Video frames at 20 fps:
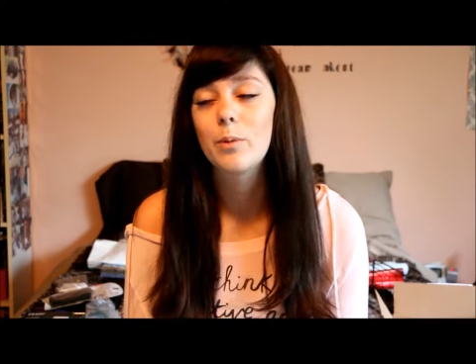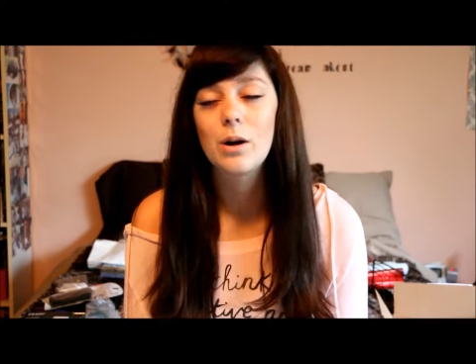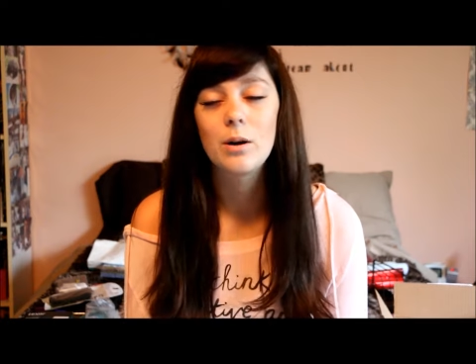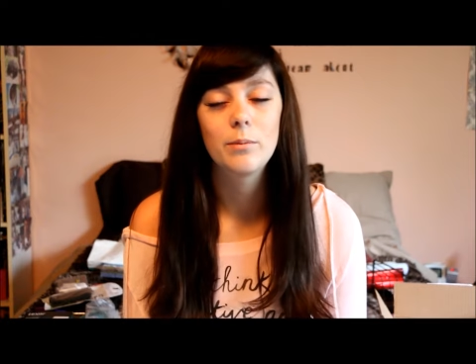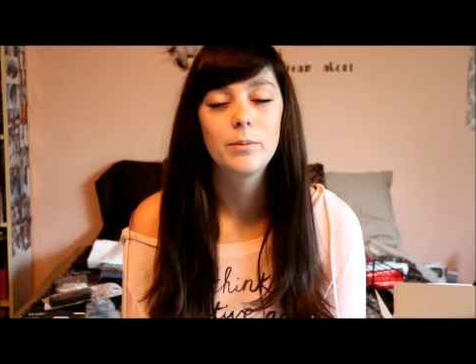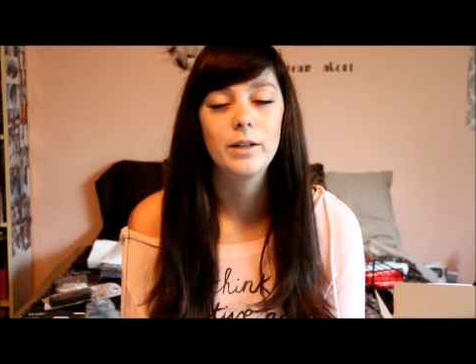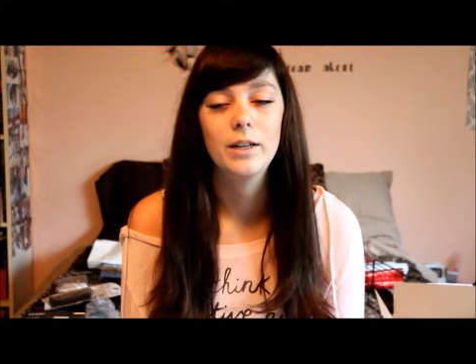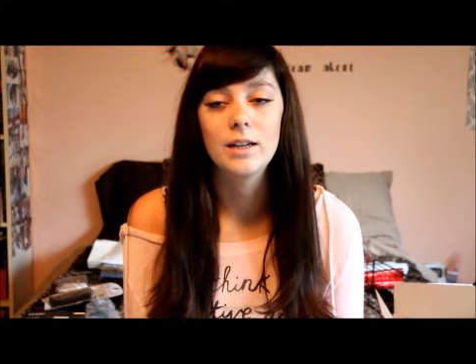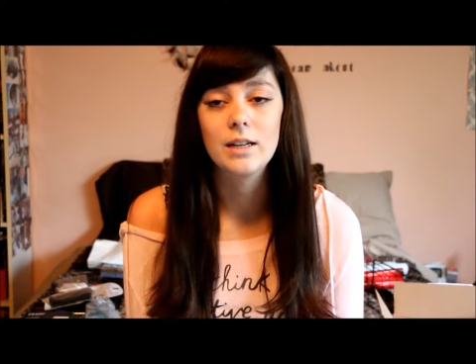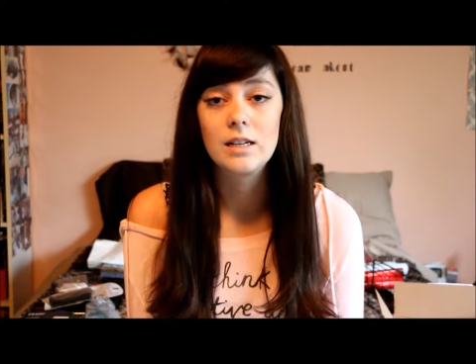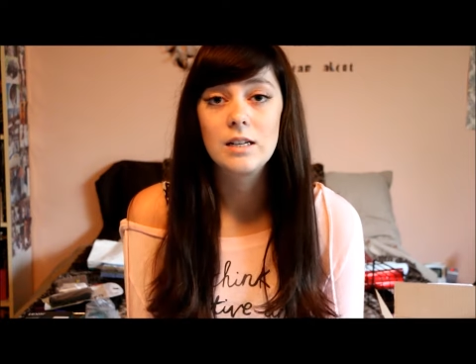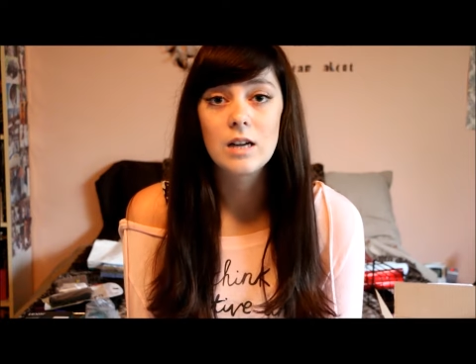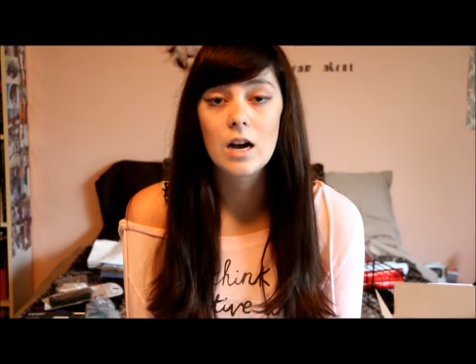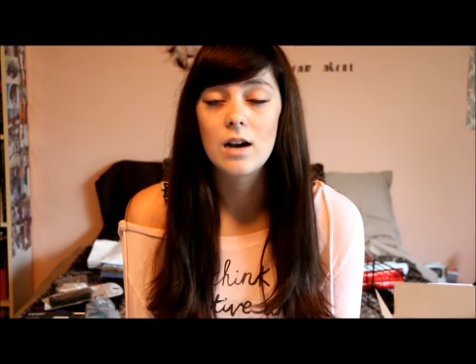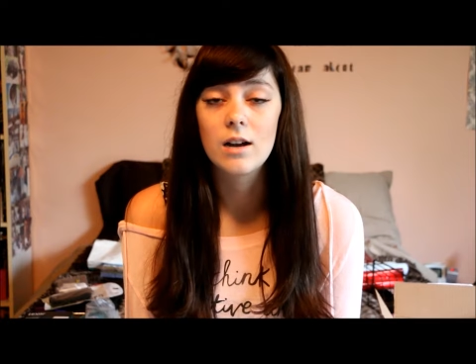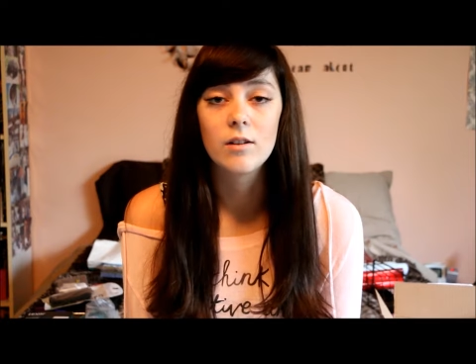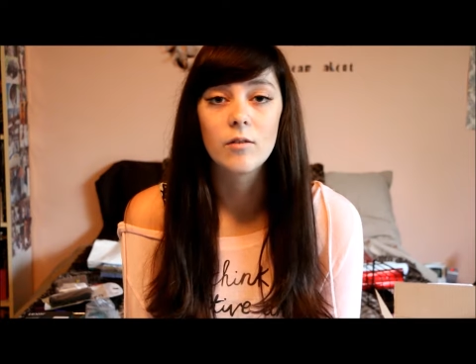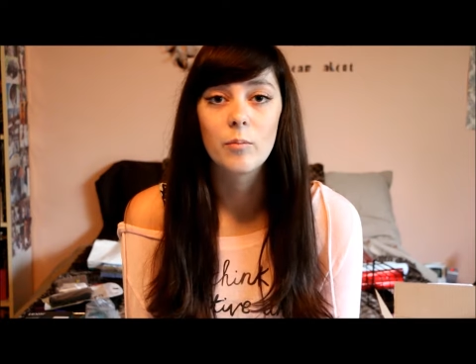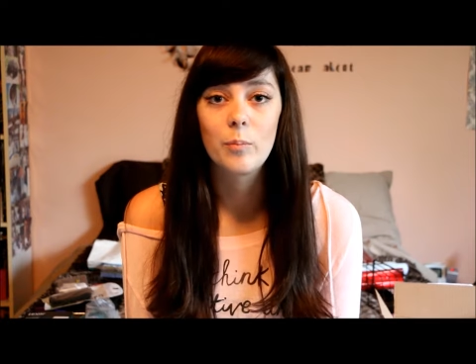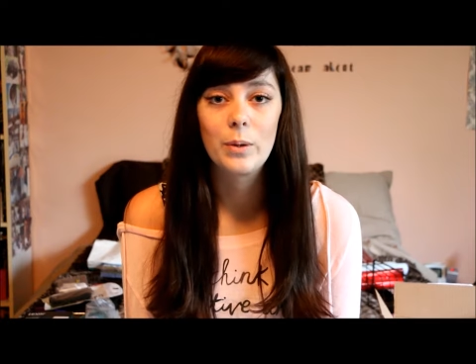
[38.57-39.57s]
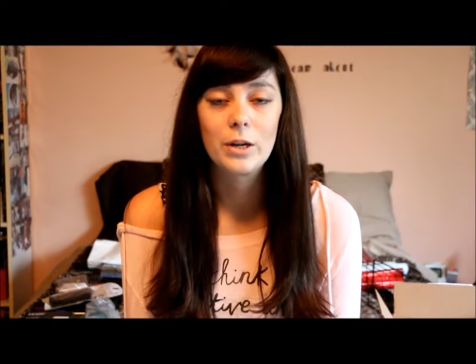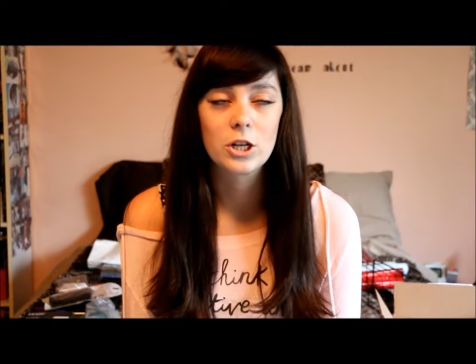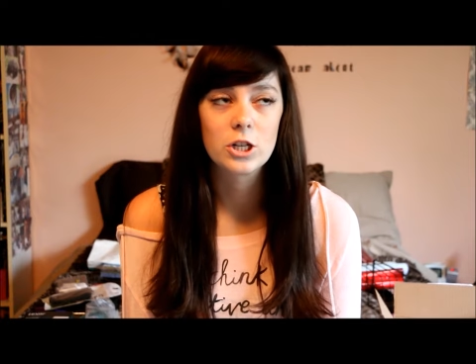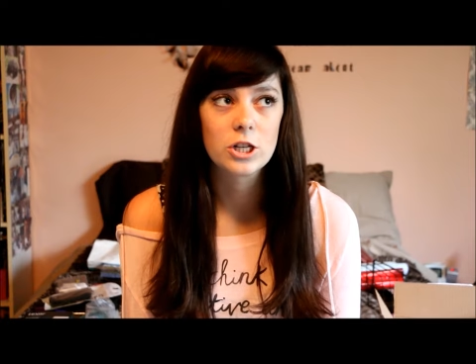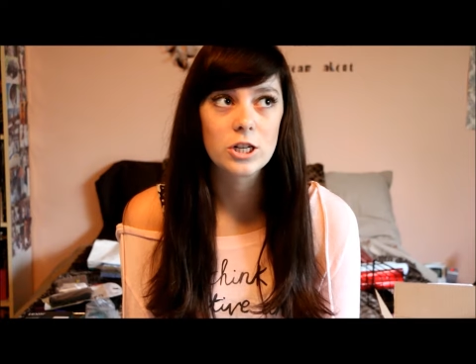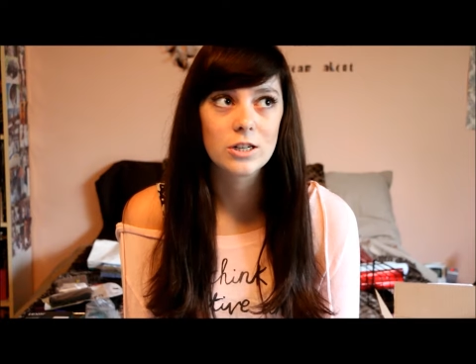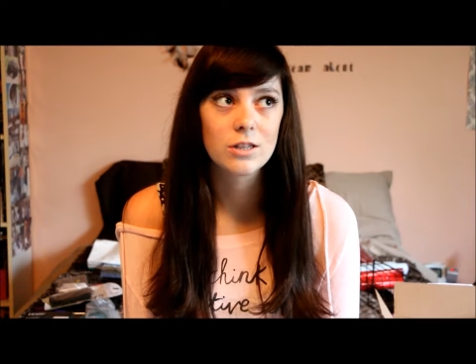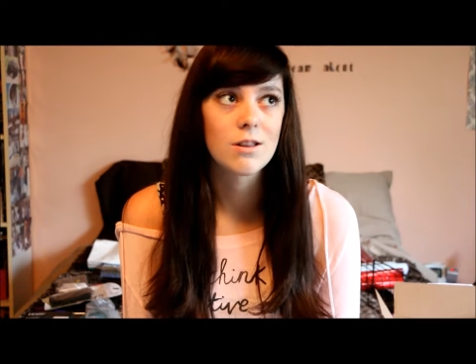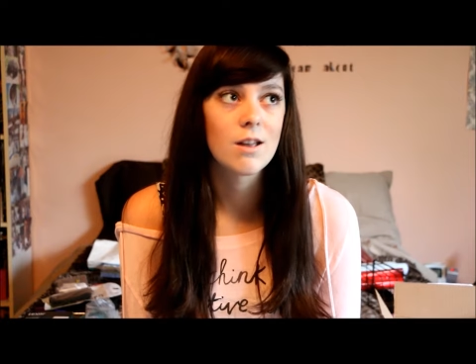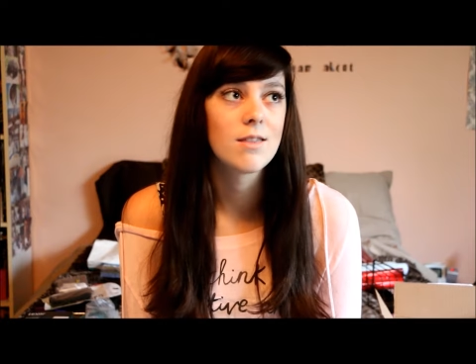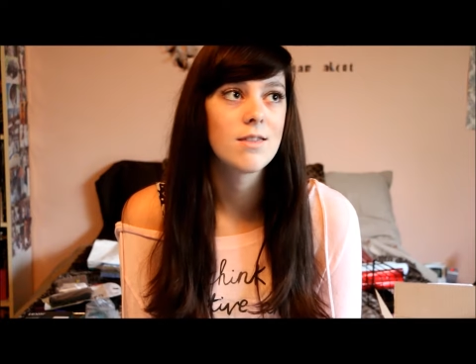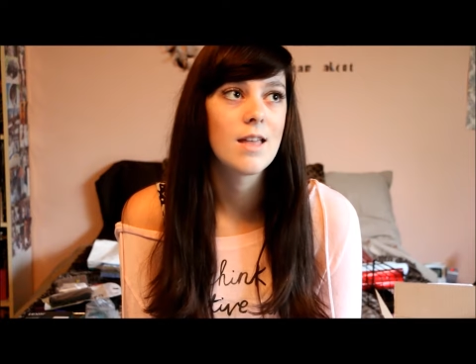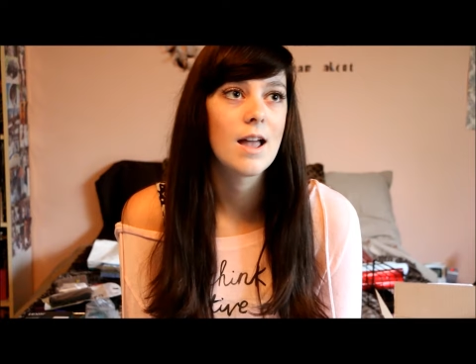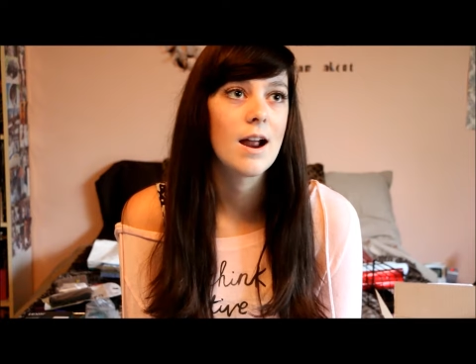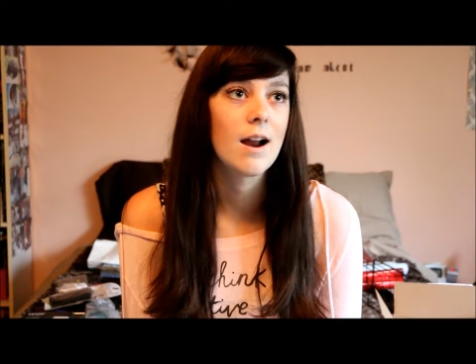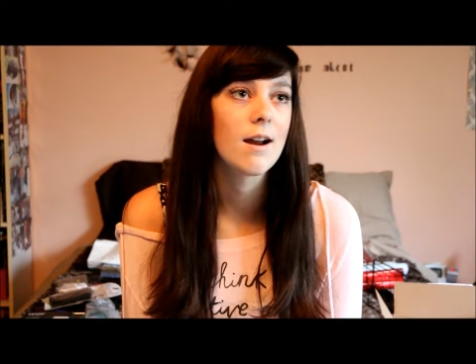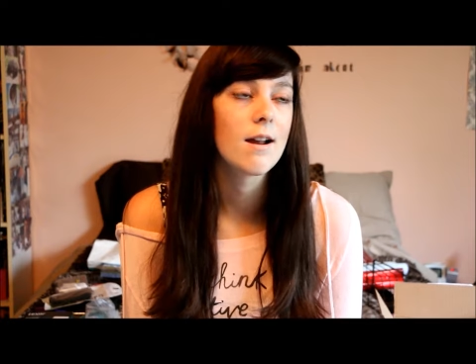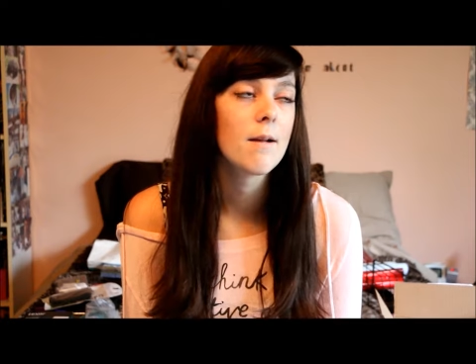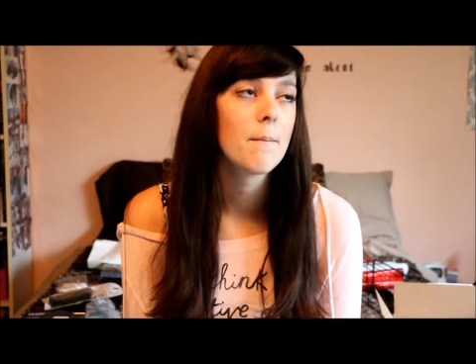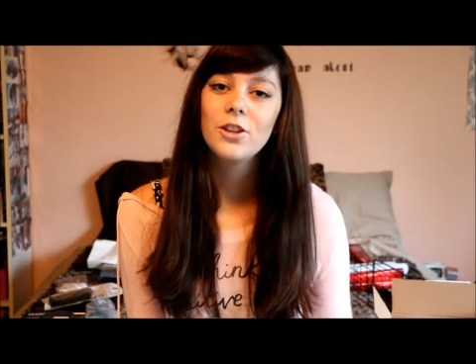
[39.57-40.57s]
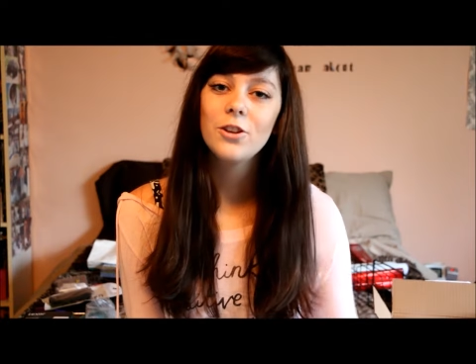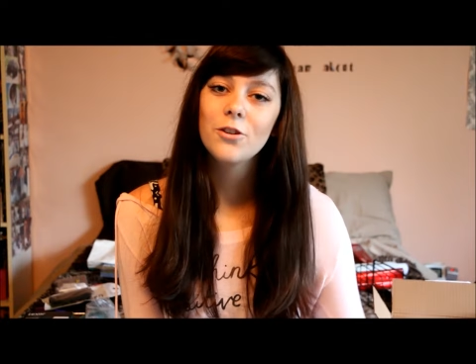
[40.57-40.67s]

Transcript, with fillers: probably a ton of pictures on there.